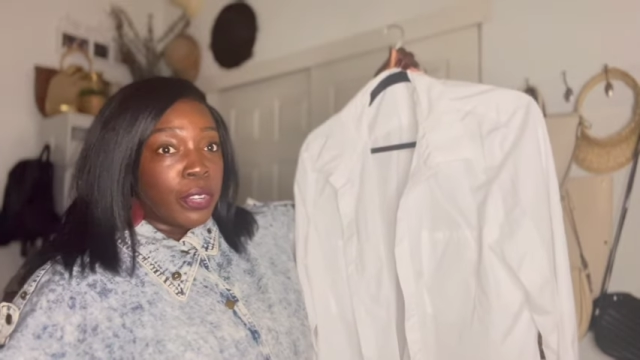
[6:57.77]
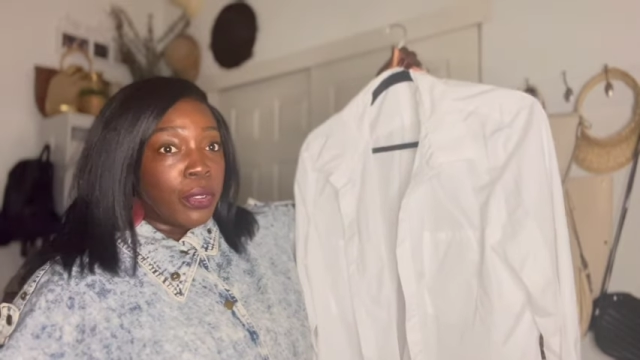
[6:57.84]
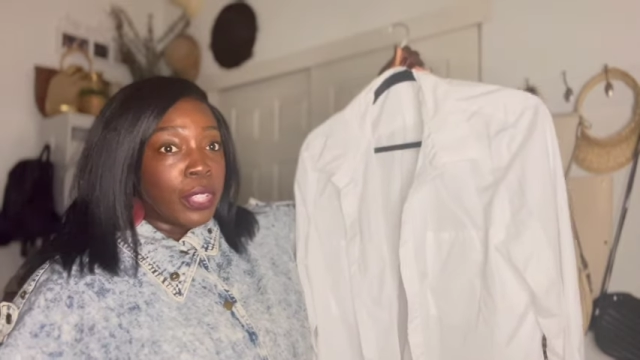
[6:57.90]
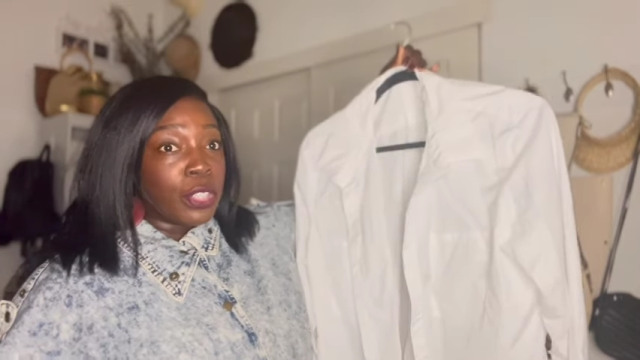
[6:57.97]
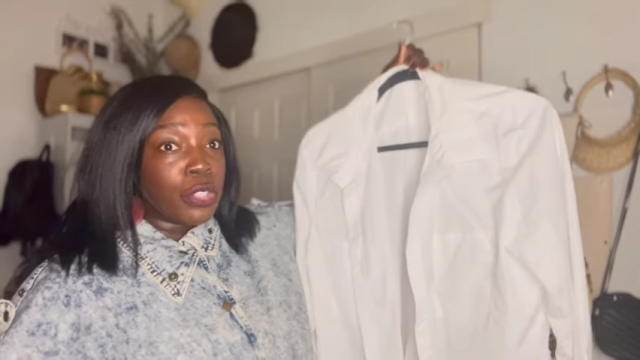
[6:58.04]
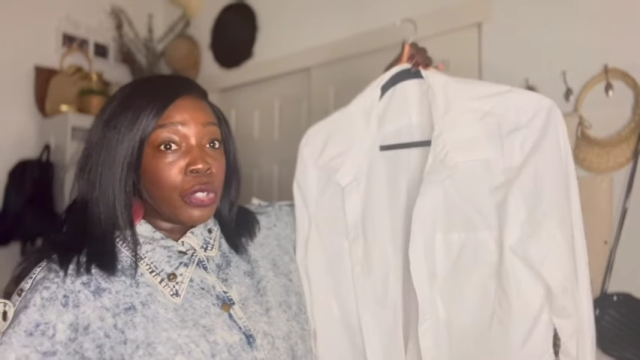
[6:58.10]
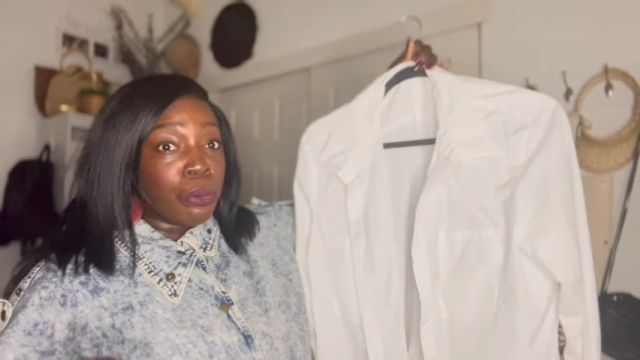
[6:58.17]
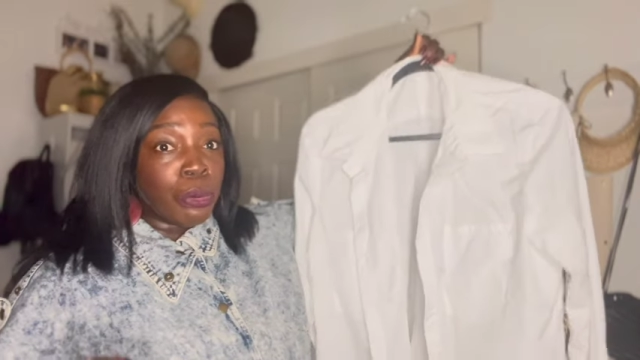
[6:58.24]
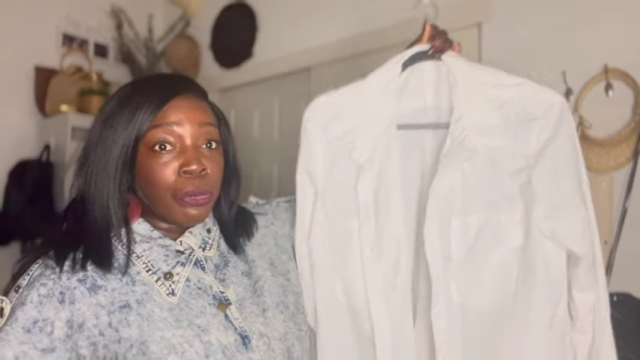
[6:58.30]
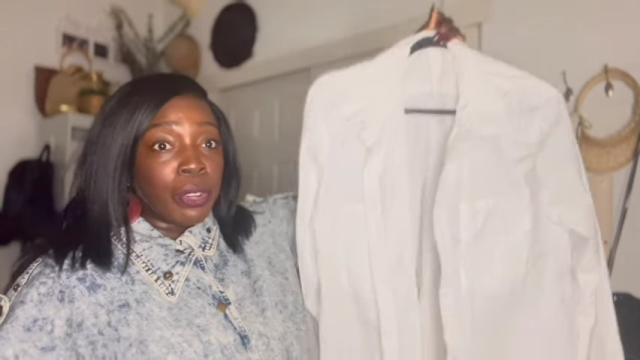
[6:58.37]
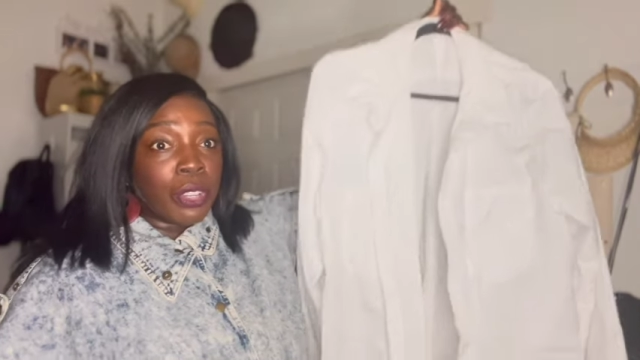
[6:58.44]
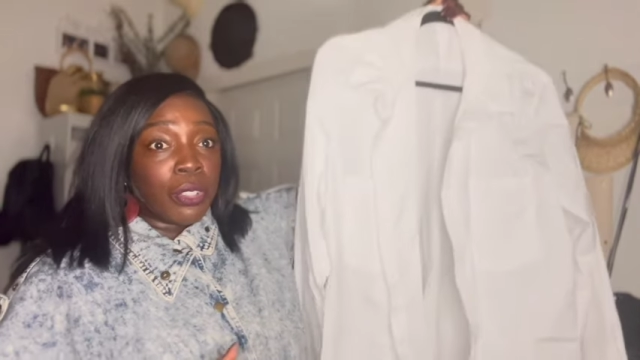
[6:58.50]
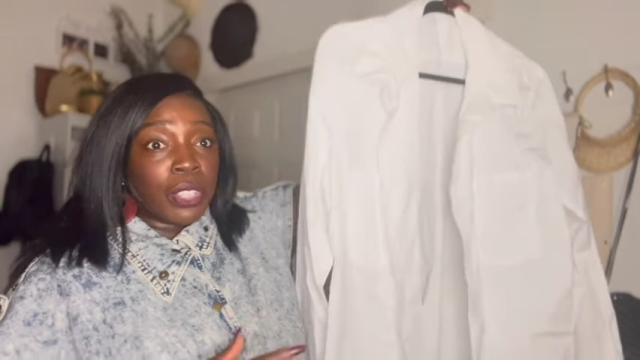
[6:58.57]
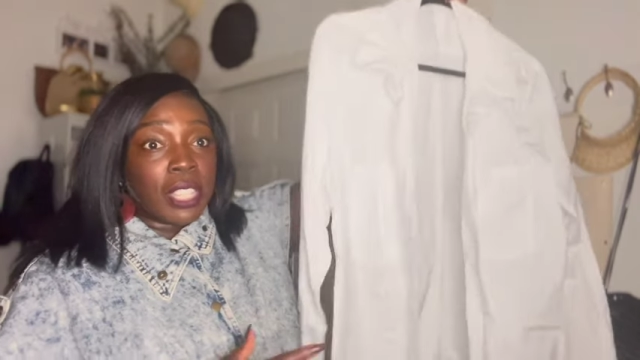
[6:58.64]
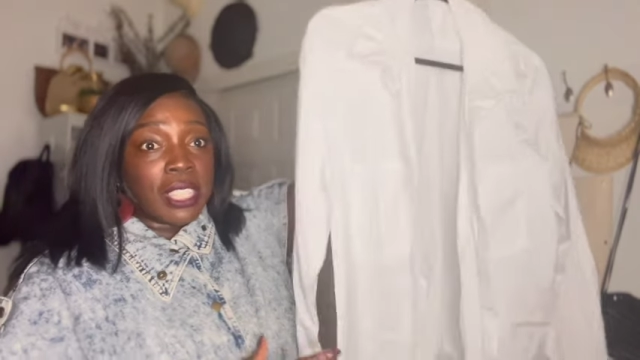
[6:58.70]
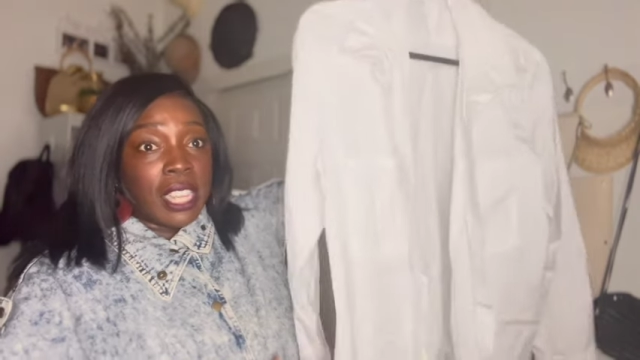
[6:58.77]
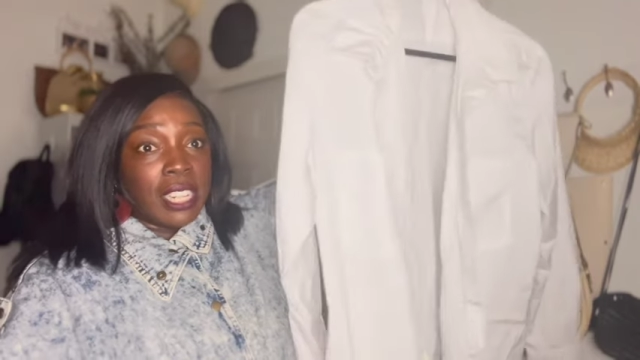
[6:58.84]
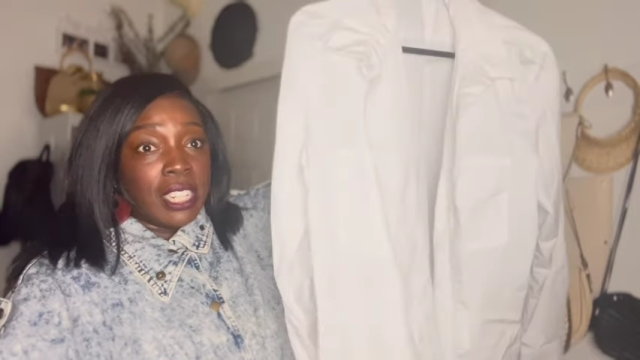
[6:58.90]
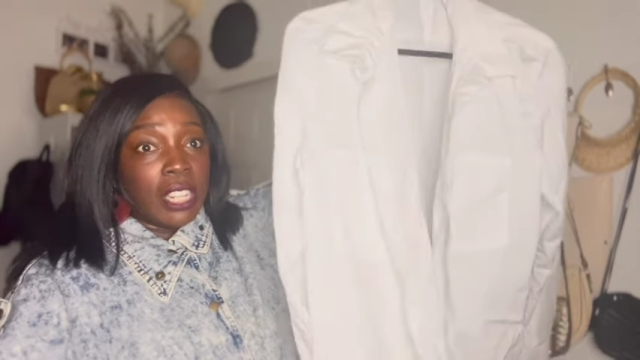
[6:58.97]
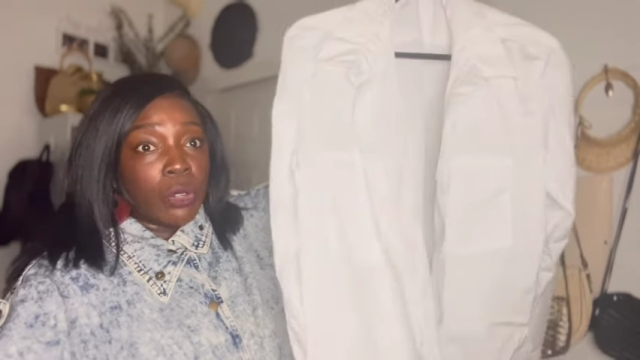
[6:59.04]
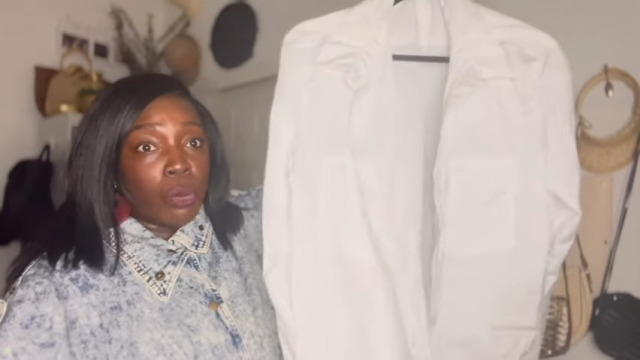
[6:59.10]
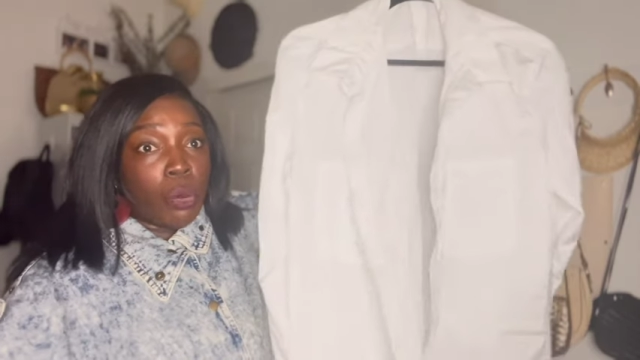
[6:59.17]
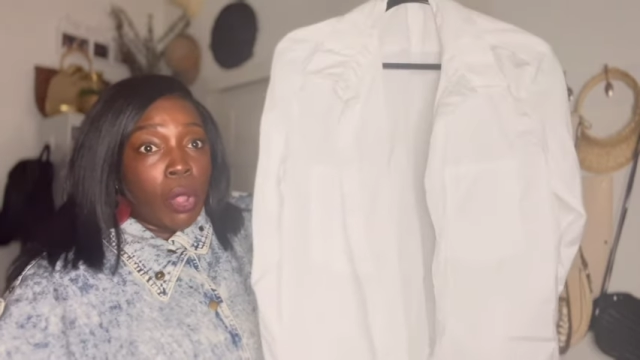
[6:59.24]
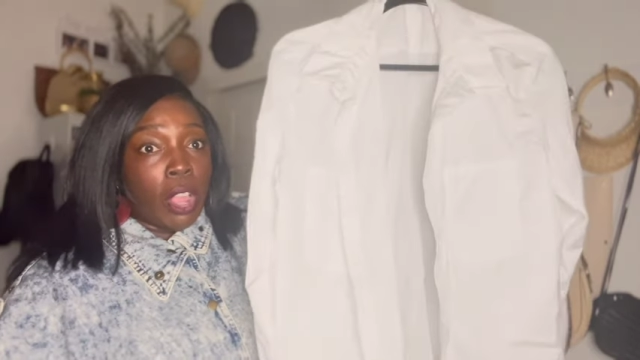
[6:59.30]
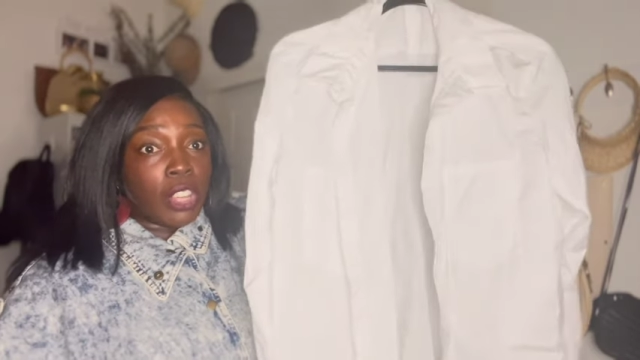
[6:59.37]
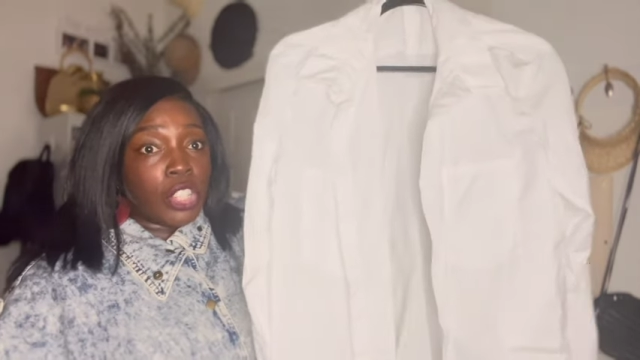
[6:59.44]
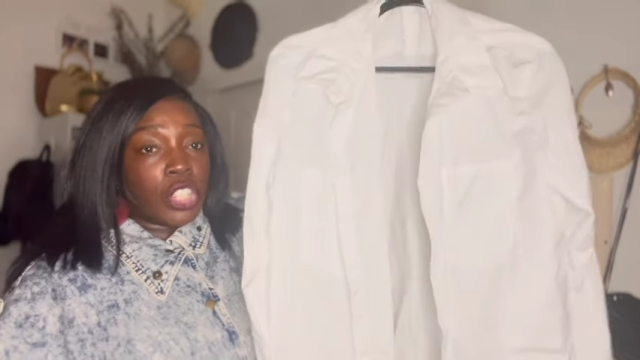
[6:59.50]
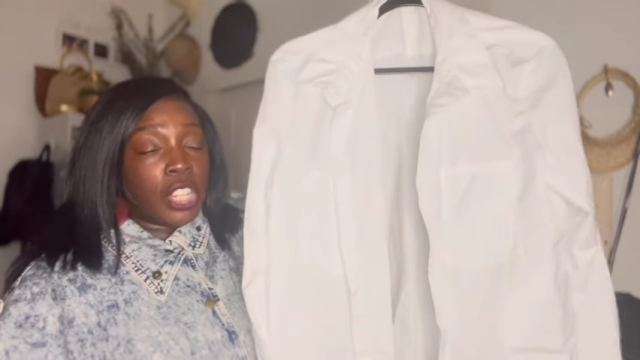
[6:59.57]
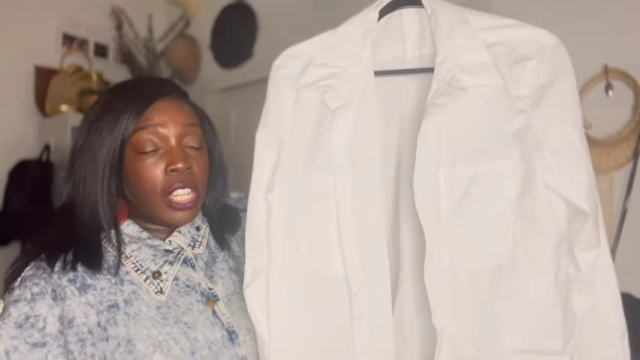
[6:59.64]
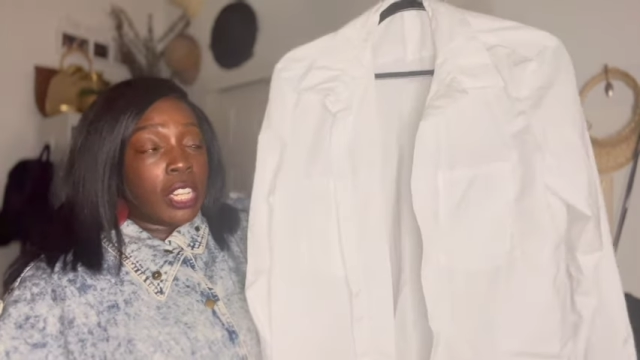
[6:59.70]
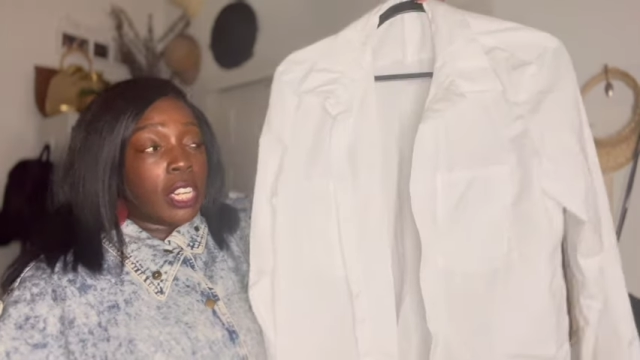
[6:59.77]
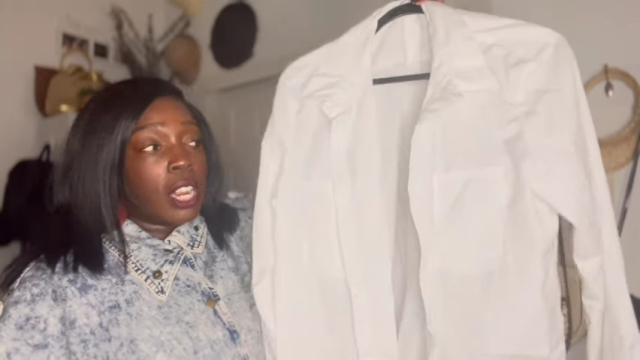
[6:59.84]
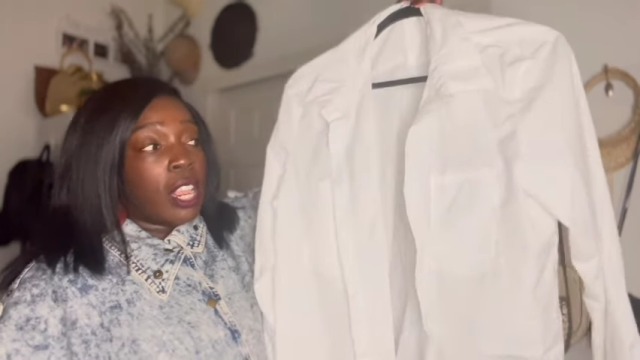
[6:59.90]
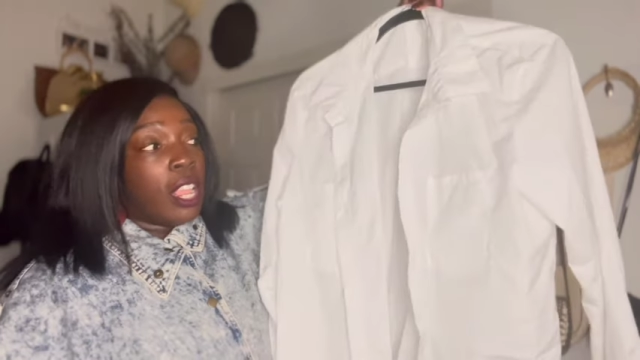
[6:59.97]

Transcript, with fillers: It's super wrinkled because I did wash it.